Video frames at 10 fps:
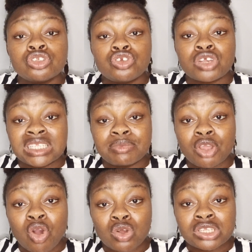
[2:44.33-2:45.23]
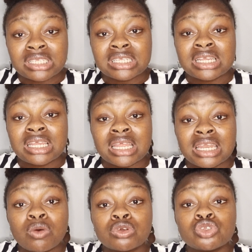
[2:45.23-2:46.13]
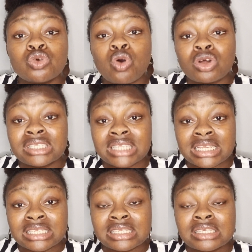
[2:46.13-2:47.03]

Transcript: just because there was no consent,